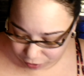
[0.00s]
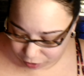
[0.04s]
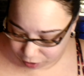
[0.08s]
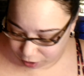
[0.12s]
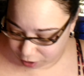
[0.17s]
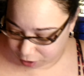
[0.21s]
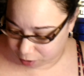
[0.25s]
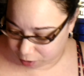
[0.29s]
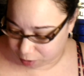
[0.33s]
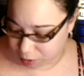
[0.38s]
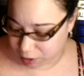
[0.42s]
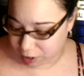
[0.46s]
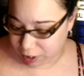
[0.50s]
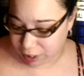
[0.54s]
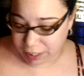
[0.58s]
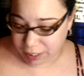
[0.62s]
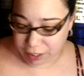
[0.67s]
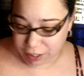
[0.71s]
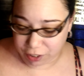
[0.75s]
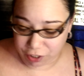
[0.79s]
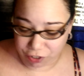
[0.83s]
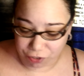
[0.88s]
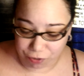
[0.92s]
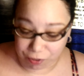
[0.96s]
So
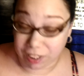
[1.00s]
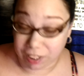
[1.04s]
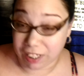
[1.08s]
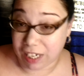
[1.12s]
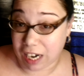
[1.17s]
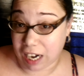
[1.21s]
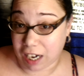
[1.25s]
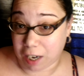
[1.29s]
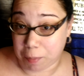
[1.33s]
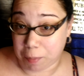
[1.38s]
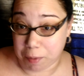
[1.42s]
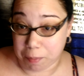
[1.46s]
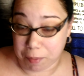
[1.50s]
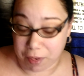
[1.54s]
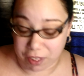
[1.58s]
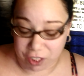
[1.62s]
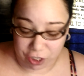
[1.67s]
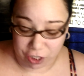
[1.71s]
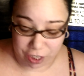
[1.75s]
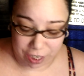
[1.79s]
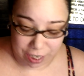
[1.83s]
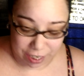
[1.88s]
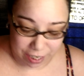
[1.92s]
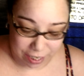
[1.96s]
there's really not going to be
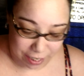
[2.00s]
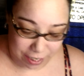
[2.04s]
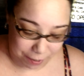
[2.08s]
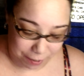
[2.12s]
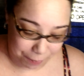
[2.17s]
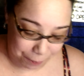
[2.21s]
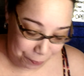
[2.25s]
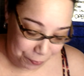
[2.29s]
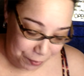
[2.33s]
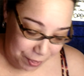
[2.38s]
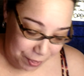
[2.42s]
much in it.